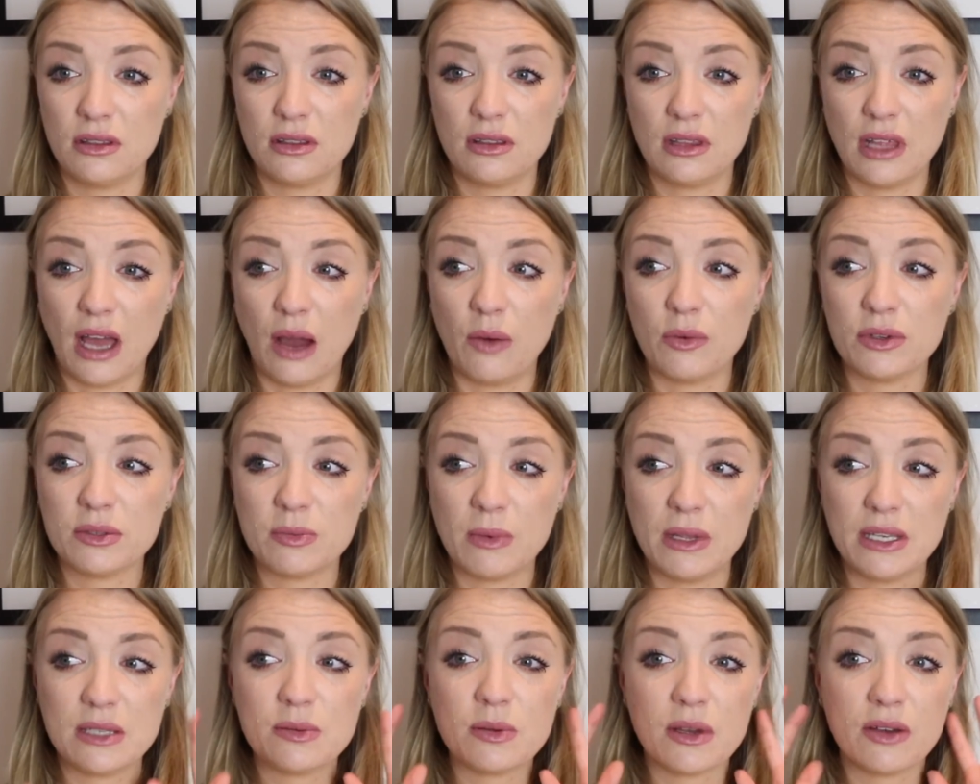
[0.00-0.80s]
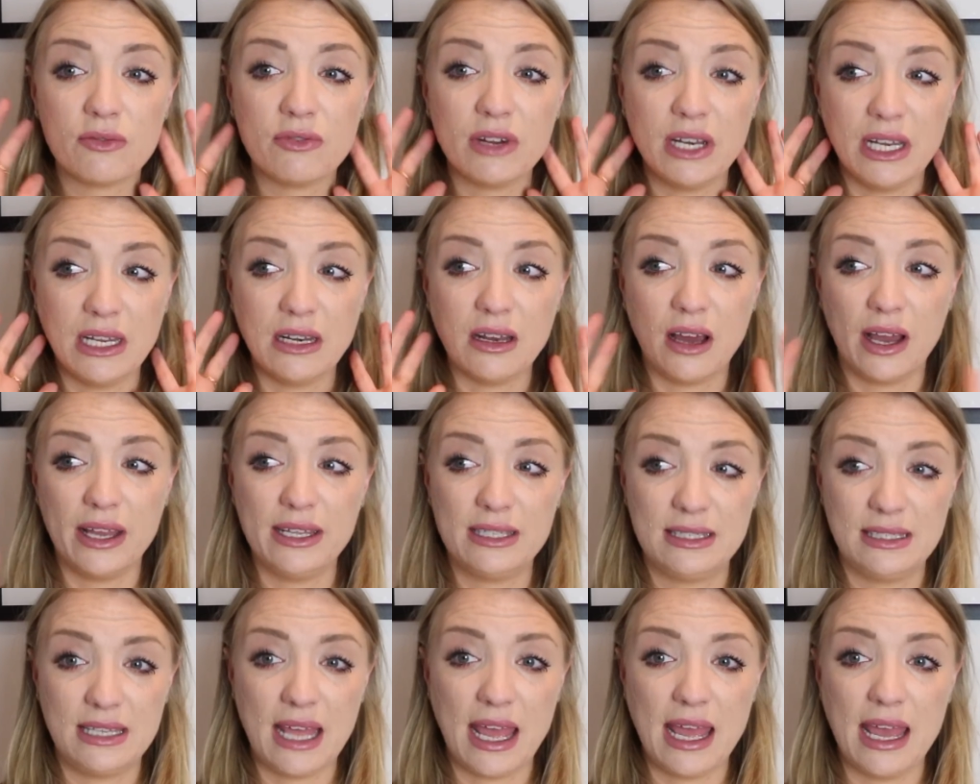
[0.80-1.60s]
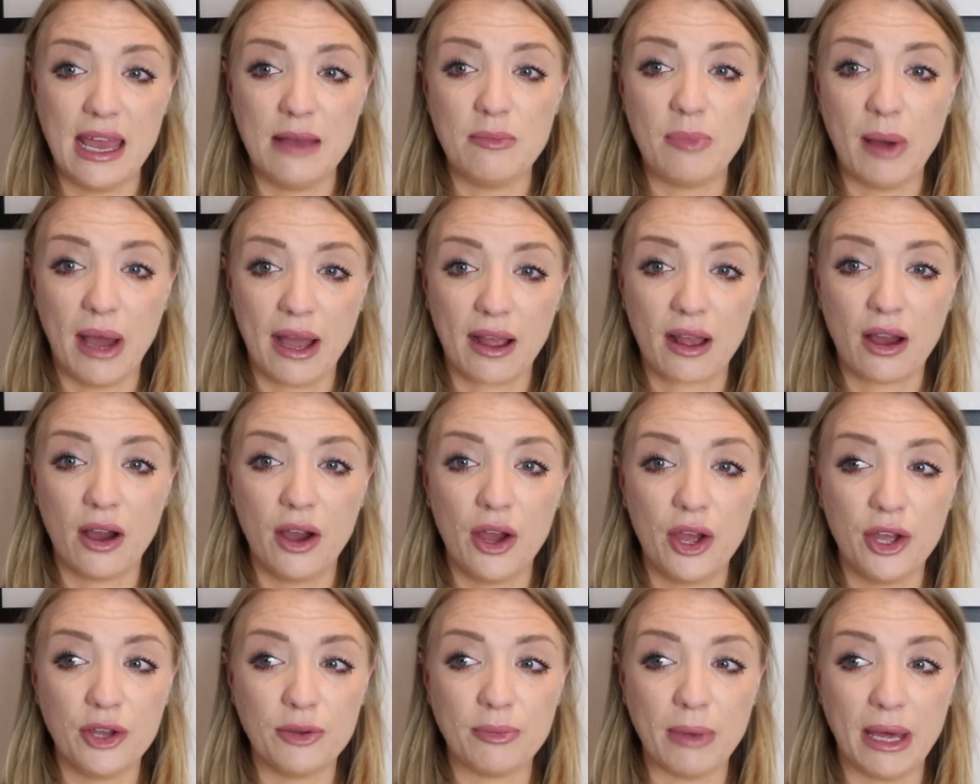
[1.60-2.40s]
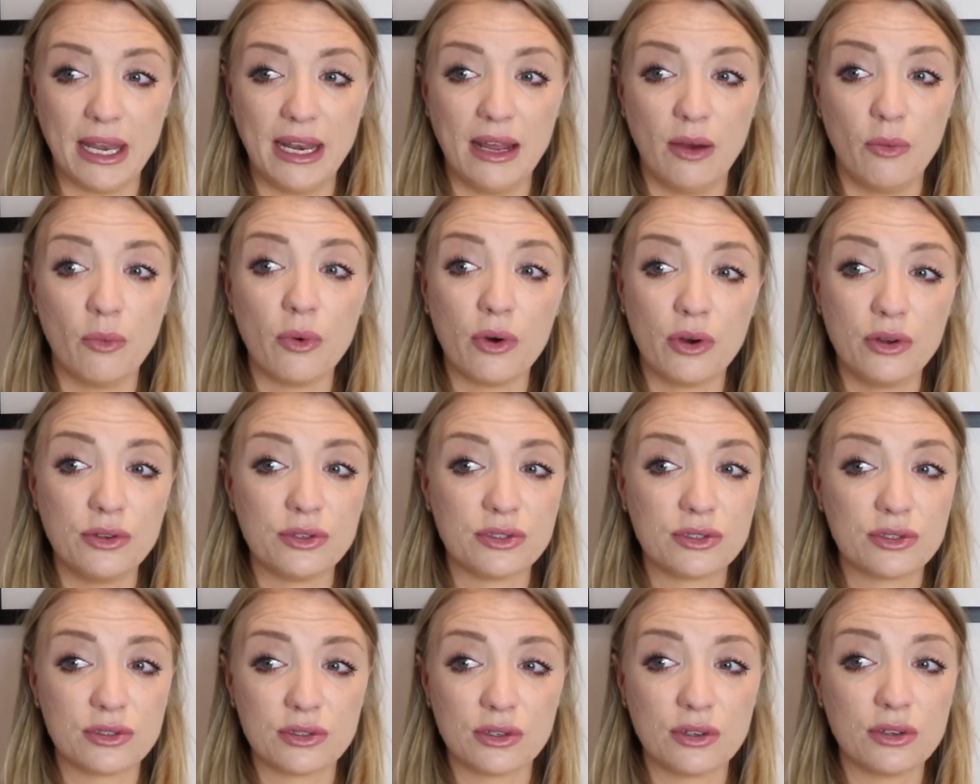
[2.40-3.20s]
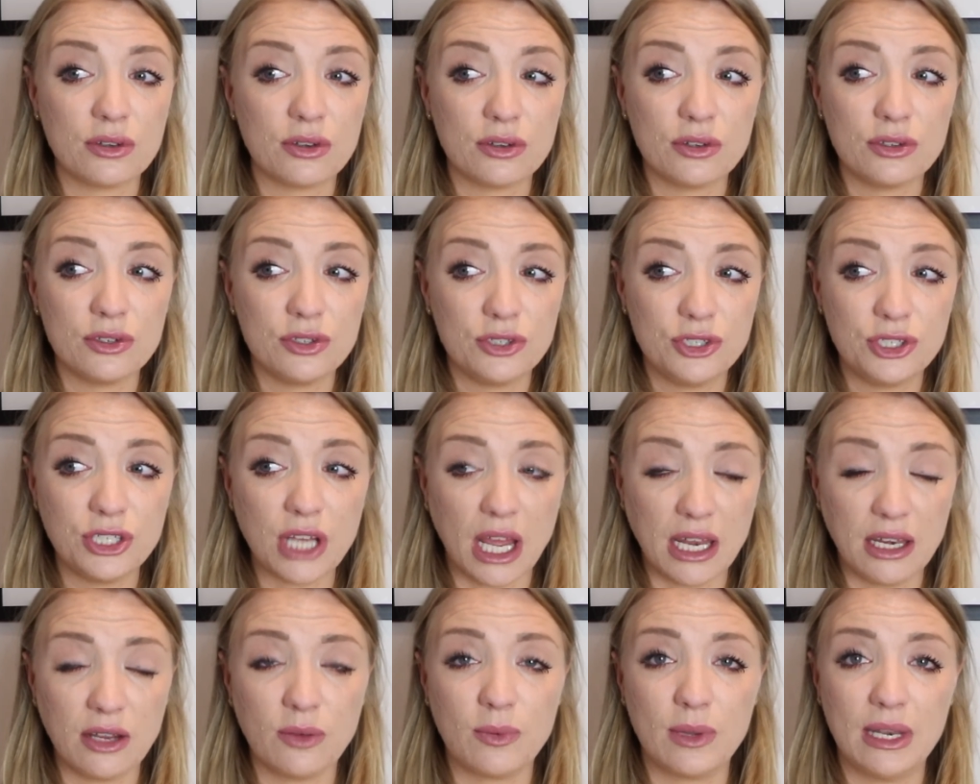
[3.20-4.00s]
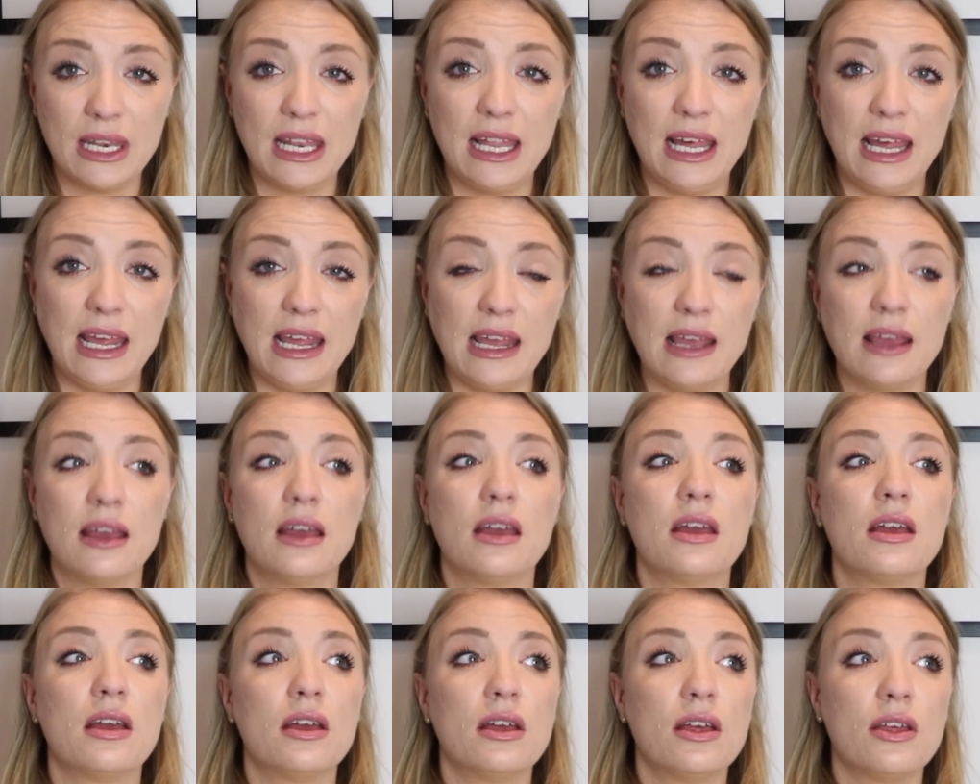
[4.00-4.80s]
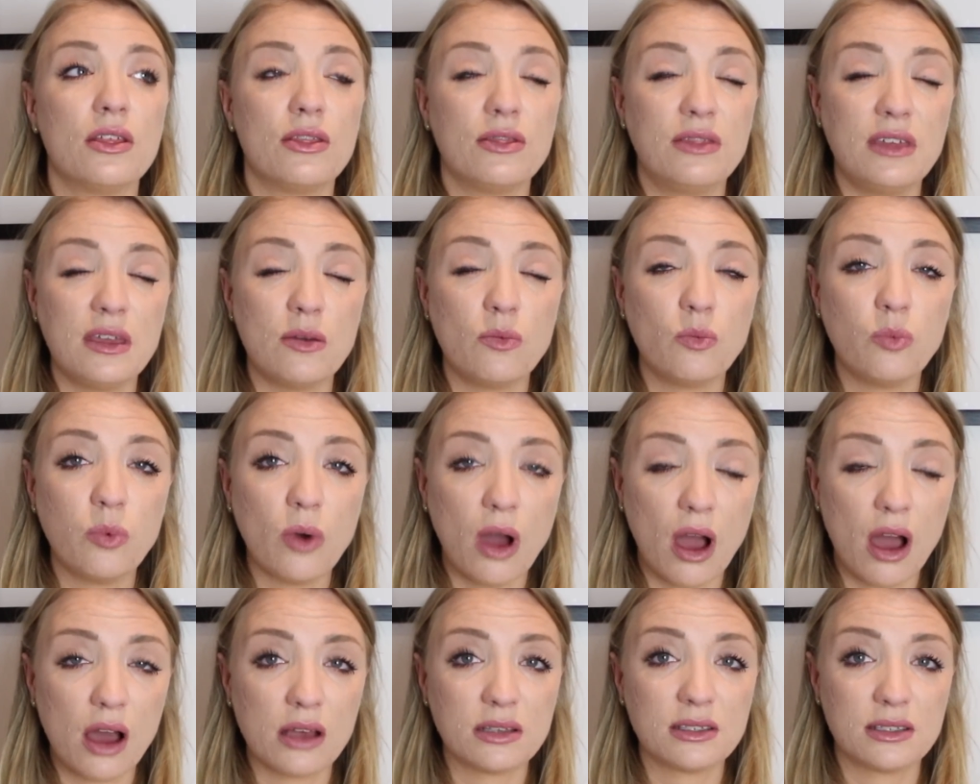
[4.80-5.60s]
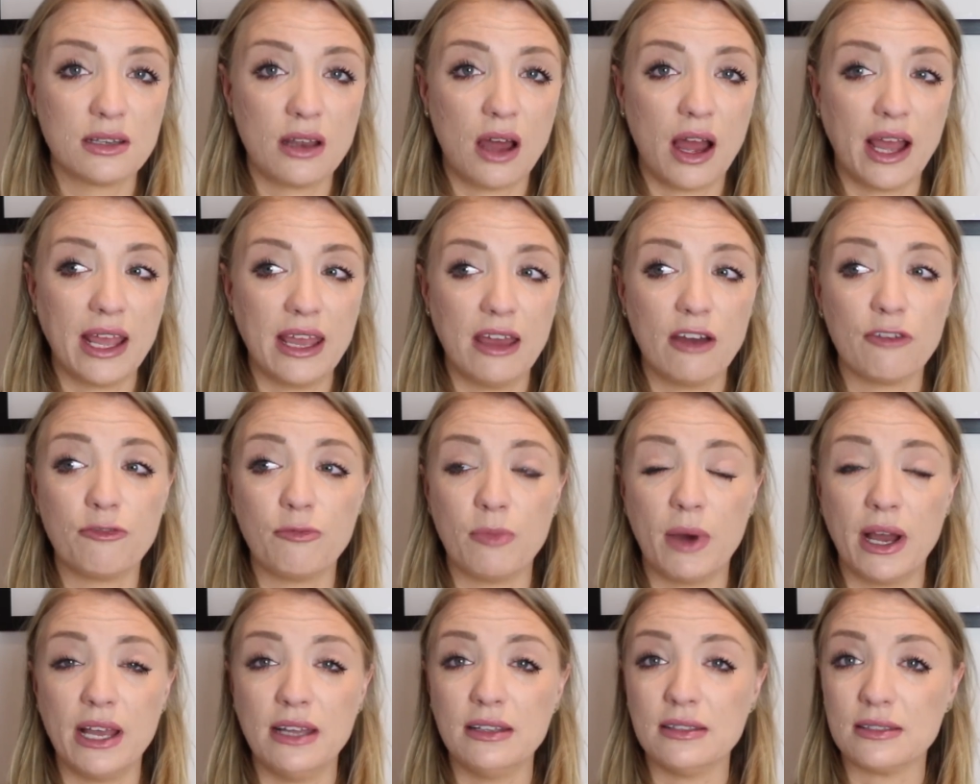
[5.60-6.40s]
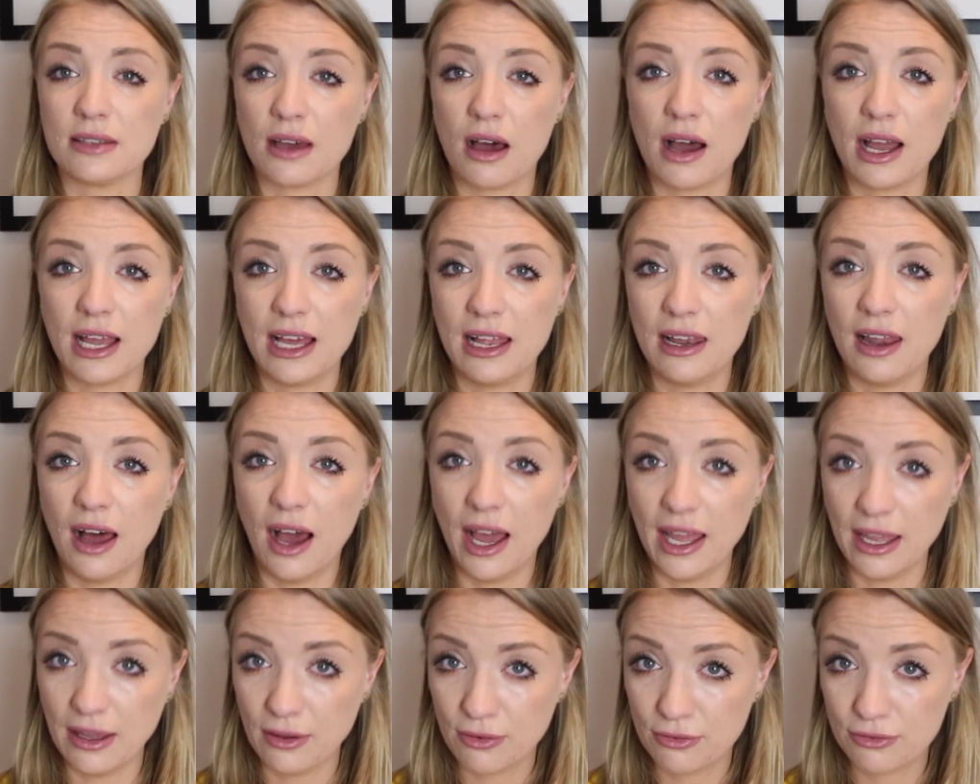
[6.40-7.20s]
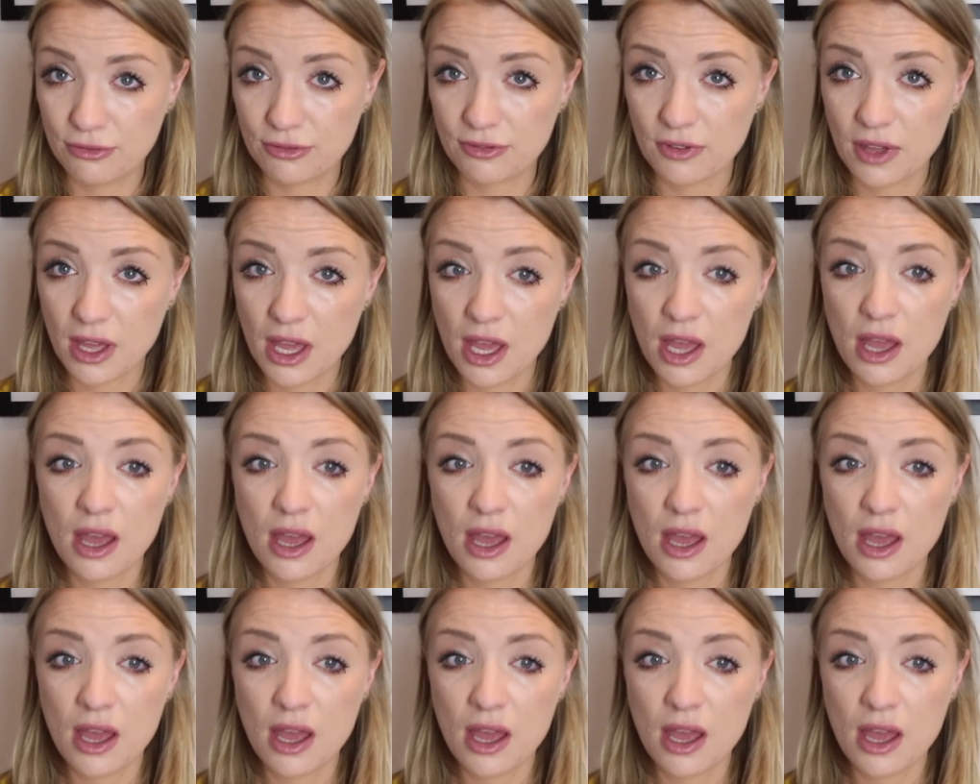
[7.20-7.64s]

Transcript: That was meant to be a really nice day back home, and it was genuinely the worst night of my entire life.